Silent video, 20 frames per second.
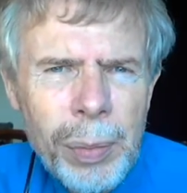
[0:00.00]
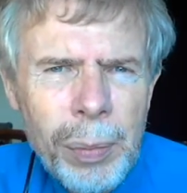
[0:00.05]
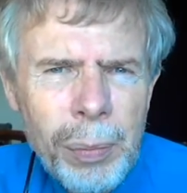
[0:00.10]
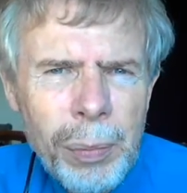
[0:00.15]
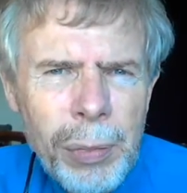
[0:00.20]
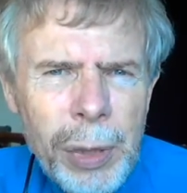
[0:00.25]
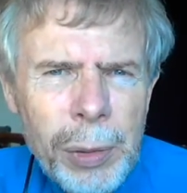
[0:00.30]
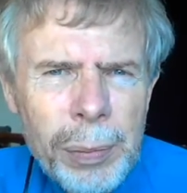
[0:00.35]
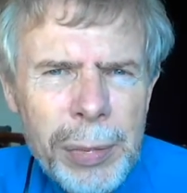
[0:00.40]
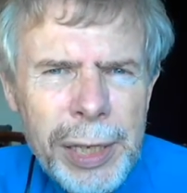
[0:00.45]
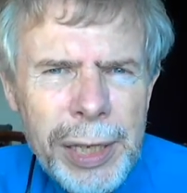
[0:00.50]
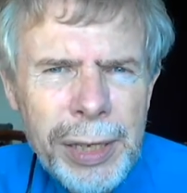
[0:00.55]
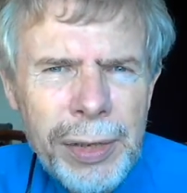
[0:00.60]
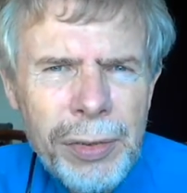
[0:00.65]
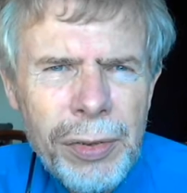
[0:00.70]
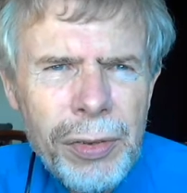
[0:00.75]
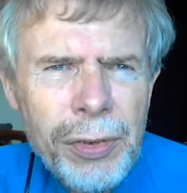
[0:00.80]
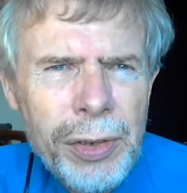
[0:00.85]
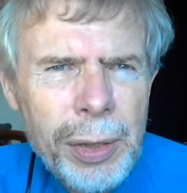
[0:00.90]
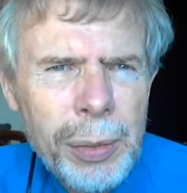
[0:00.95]
bumping
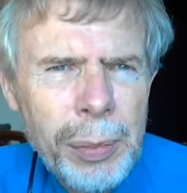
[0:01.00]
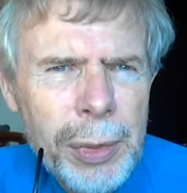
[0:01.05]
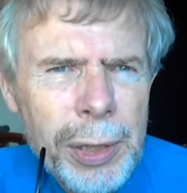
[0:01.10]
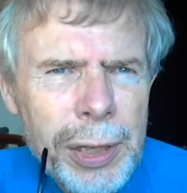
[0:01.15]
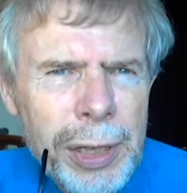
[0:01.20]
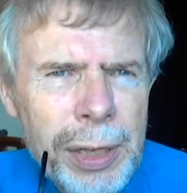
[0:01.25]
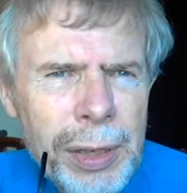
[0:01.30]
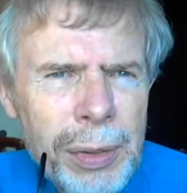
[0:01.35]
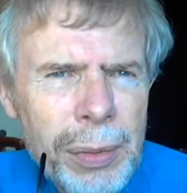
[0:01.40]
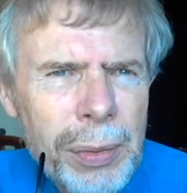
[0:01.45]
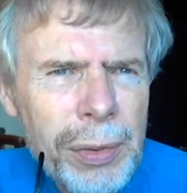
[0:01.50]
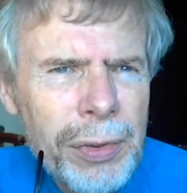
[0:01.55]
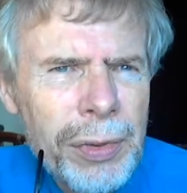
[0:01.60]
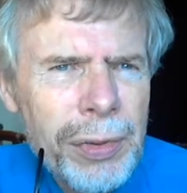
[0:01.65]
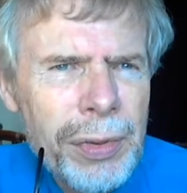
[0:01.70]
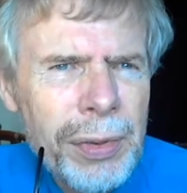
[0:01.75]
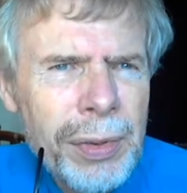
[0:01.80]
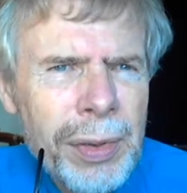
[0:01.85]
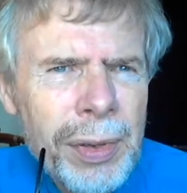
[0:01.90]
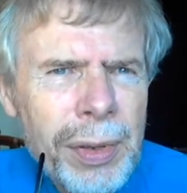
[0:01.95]
into somebody who's
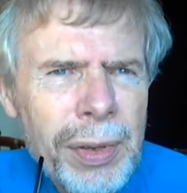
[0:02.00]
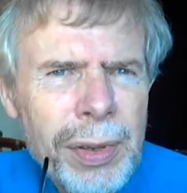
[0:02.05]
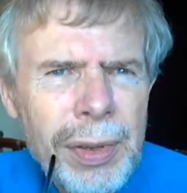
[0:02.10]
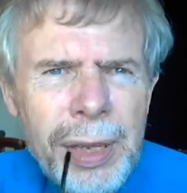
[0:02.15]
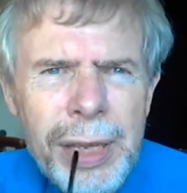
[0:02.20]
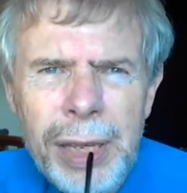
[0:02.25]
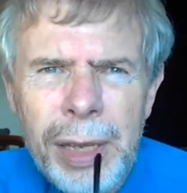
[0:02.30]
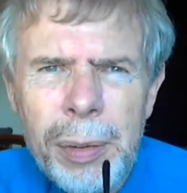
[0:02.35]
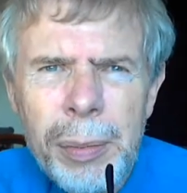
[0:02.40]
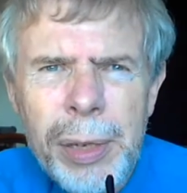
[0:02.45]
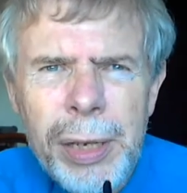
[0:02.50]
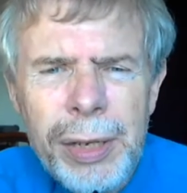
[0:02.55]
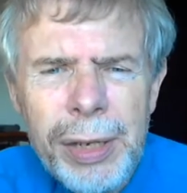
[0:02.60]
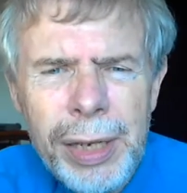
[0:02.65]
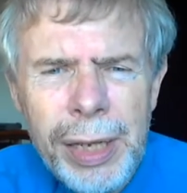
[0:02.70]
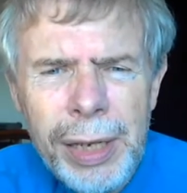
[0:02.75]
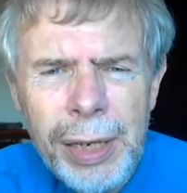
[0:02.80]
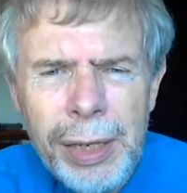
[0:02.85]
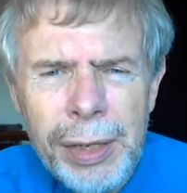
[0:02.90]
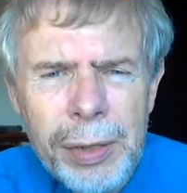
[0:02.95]
thinking about
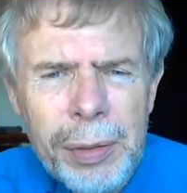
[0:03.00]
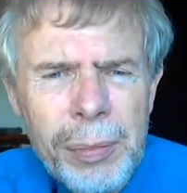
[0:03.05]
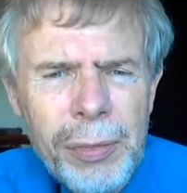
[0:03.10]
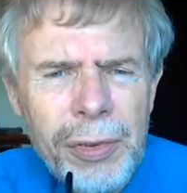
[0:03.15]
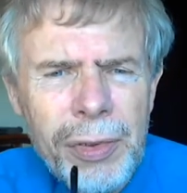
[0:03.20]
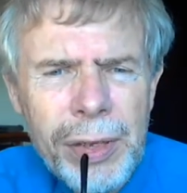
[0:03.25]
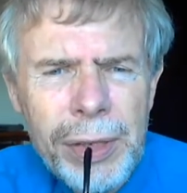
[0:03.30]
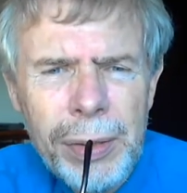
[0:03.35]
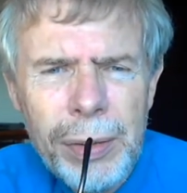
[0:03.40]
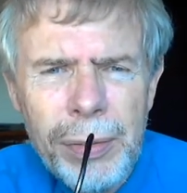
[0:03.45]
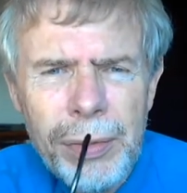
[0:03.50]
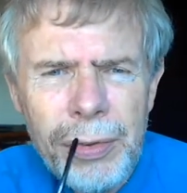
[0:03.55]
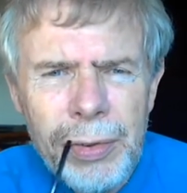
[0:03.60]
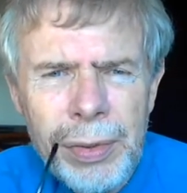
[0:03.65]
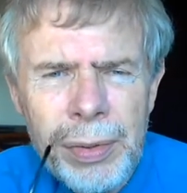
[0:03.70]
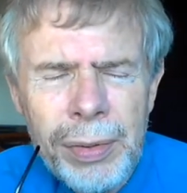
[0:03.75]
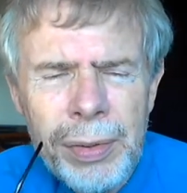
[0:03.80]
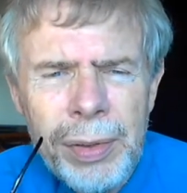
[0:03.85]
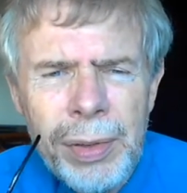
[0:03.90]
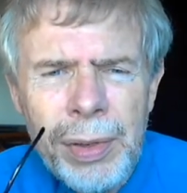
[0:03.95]
killing themselves
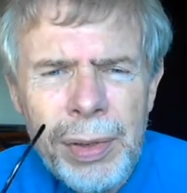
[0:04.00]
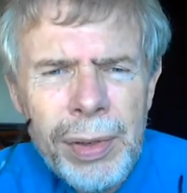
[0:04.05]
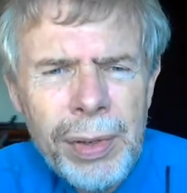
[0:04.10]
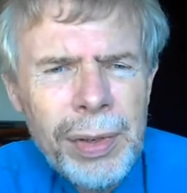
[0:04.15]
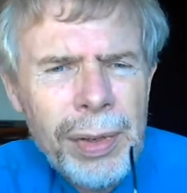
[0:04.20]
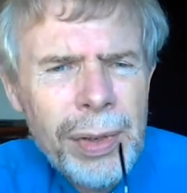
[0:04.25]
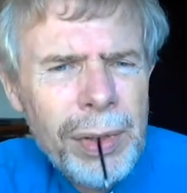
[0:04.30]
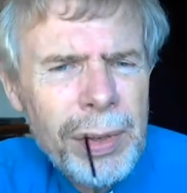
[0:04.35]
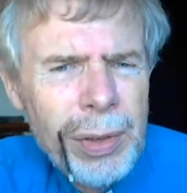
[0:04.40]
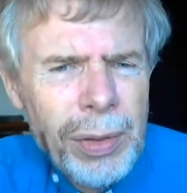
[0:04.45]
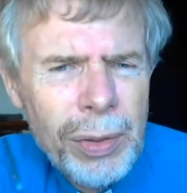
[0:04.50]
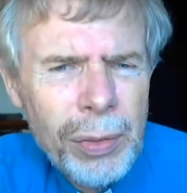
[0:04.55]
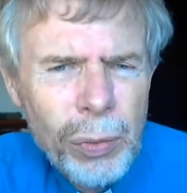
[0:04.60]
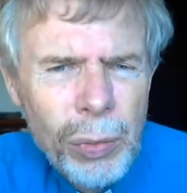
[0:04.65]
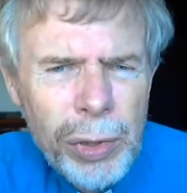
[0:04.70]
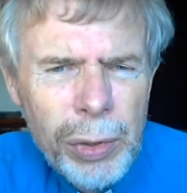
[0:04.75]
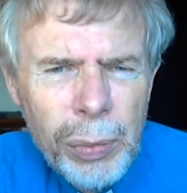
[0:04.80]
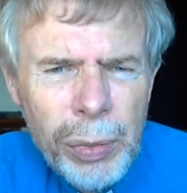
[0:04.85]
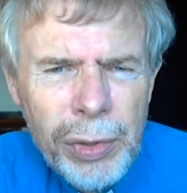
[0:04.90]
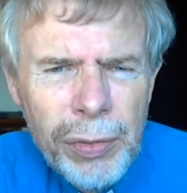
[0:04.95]
and, and
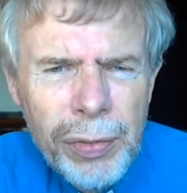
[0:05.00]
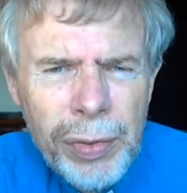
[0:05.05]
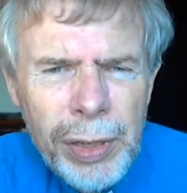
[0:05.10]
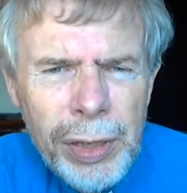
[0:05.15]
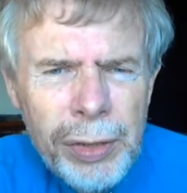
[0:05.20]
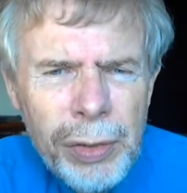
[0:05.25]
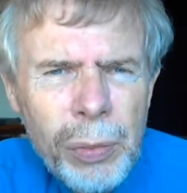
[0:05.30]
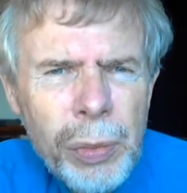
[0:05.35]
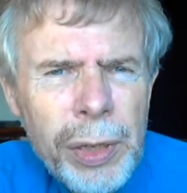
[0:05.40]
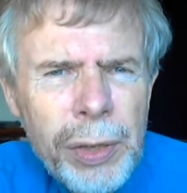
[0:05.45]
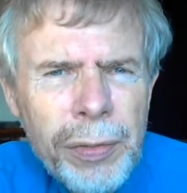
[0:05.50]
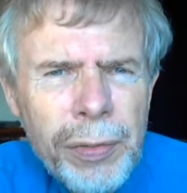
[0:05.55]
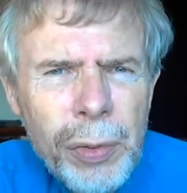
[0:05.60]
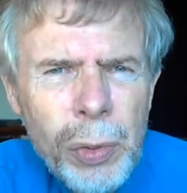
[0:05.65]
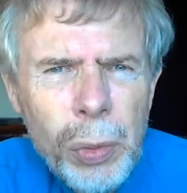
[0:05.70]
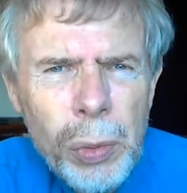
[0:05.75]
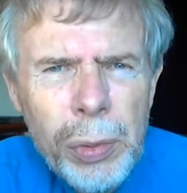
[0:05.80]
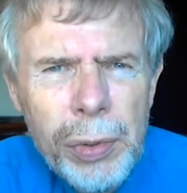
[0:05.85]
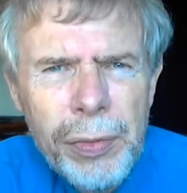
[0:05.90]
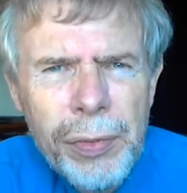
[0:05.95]
we'd find a way
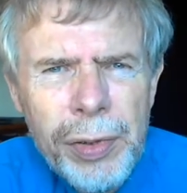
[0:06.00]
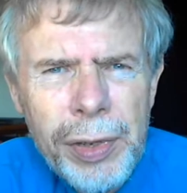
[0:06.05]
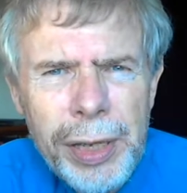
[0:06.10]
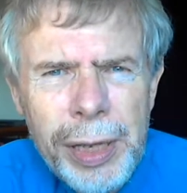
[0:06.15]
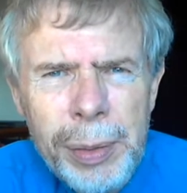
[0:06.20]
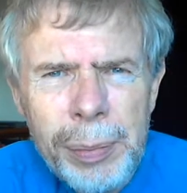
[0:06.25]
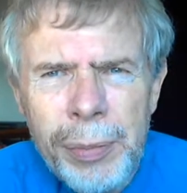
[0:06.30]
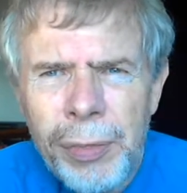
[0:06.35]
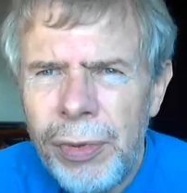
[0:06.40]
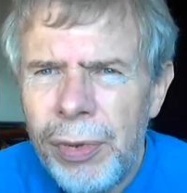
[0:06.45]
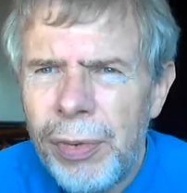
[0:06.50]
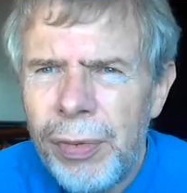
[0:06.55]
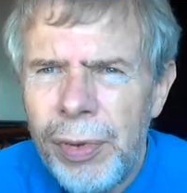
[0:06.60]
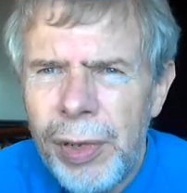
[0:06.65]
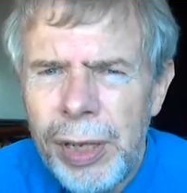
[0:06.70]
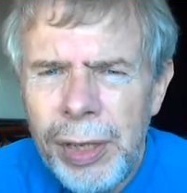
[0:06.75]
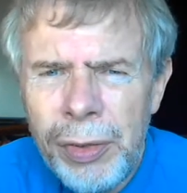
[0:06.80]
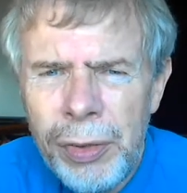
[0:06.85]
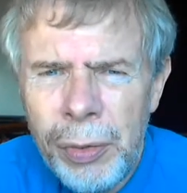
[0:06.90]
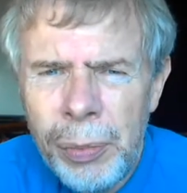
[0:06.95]
forward for them to
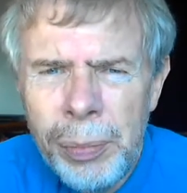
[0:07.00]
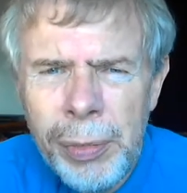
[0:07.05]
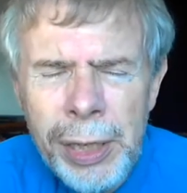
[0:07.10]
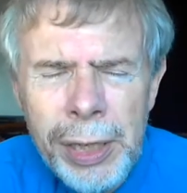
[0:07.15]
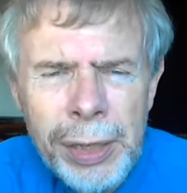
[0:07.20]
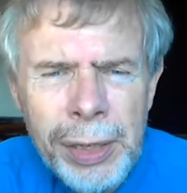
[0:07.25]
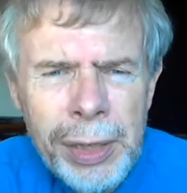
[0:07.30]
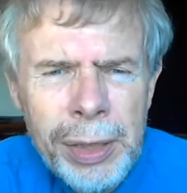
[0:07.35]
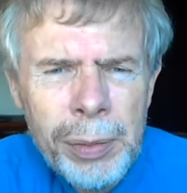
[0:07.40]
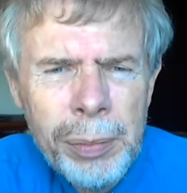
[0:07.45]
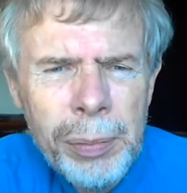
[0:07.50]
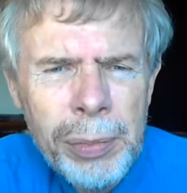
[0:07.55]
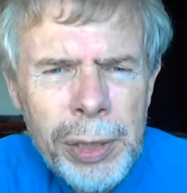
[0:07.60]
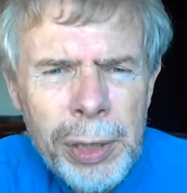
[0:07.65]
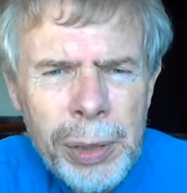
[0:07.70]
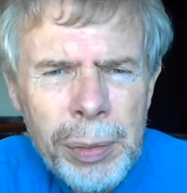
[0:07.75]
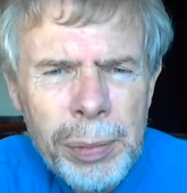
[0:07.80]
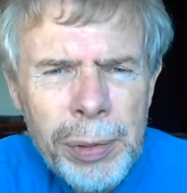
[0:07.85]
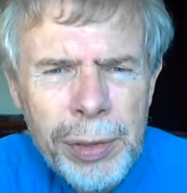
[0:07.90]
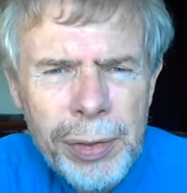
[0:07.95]
find new meaning and
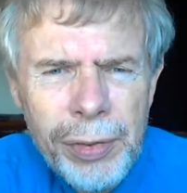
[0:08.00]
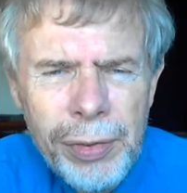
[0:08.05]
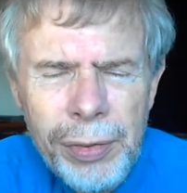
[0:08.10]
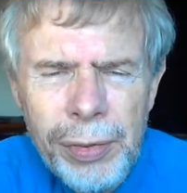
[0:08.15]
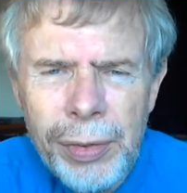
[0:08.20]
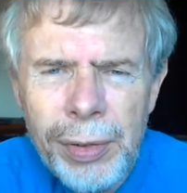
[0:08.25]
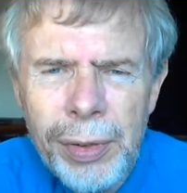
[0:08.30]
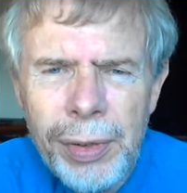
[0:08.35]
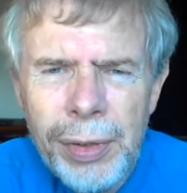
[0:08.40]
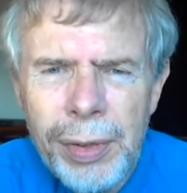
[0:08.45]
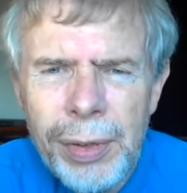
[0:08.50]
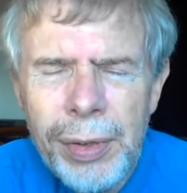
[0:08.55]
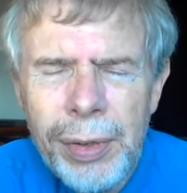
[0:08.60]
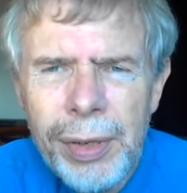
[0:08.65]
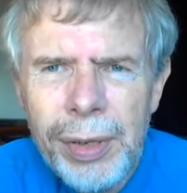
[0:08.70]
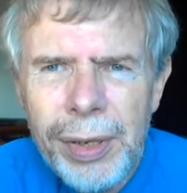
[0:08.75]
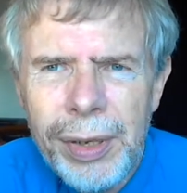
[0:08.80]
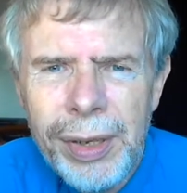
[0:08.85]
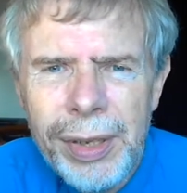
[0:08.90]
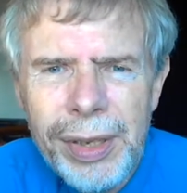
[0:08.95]
purpose
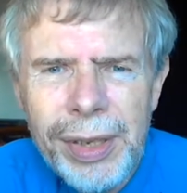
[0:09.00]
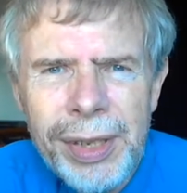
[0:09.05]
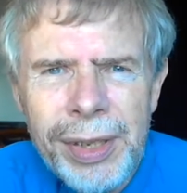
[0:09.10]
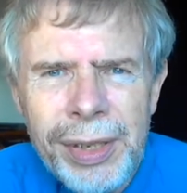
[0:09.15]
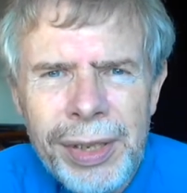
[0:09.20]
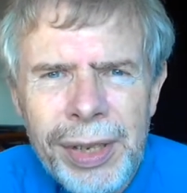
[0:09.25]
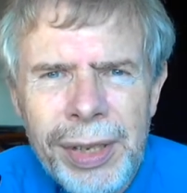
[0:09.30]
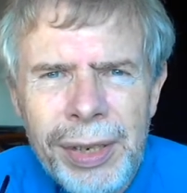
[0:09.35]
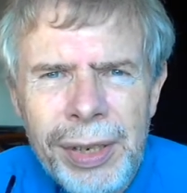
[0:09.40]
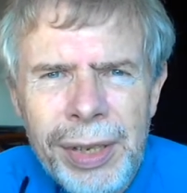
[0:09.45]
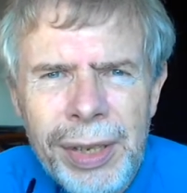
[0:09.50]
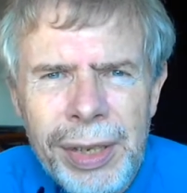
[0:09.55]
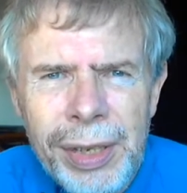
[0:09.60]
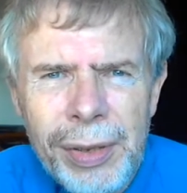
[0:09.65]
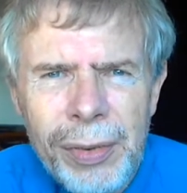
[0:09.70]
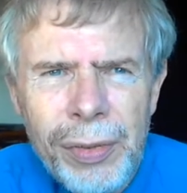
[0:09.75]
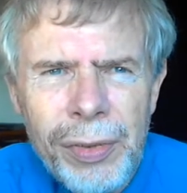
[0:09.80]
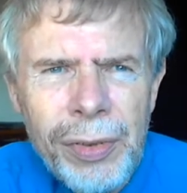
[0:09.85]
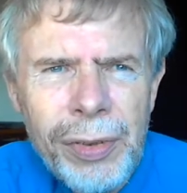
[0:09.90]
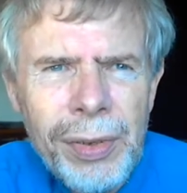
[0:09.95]
uh, in their
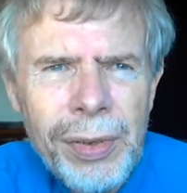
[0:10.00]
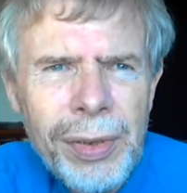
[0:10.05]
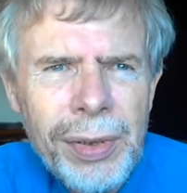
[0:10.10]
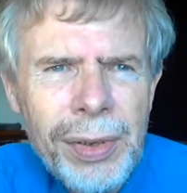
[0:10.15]
lives.